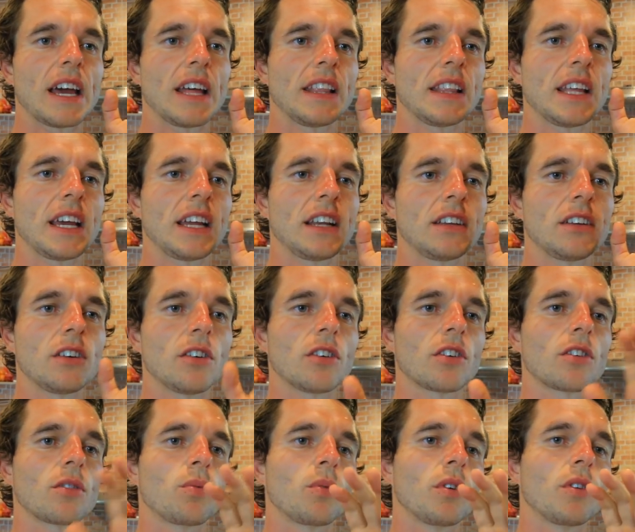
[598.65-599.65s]
and then
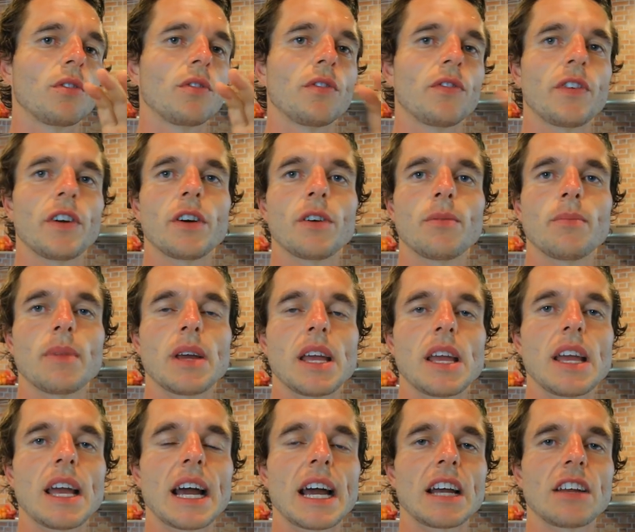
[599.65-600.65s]
Nock will film
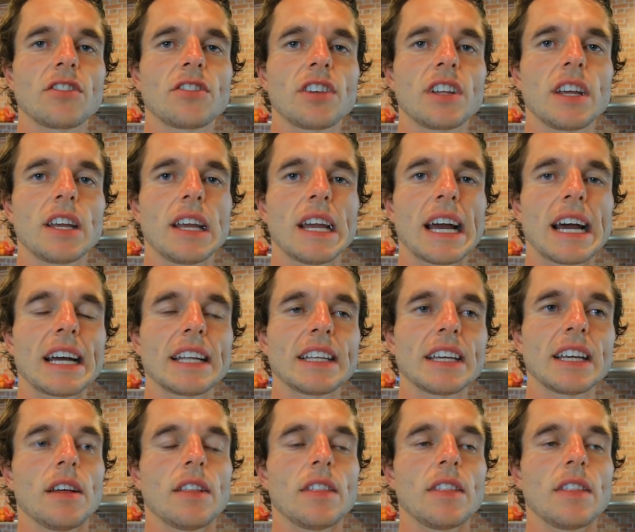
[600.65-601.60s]
me actually adding